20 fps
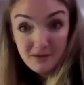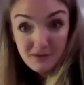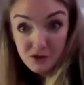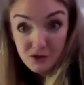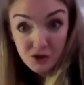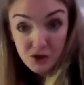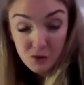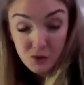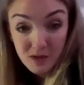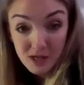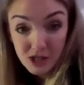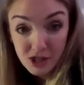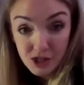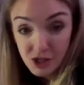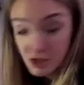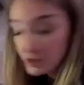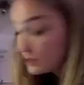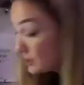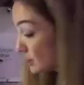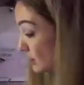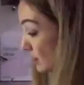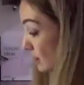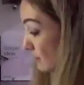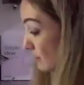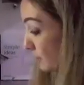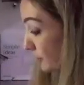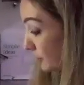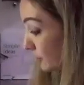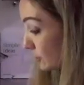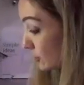should you wish to
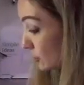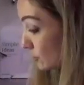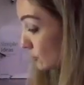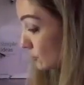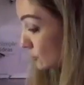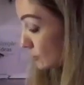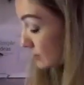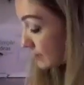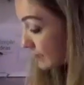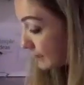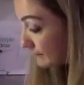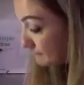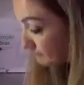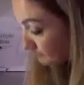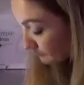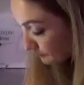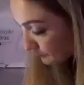boil your water.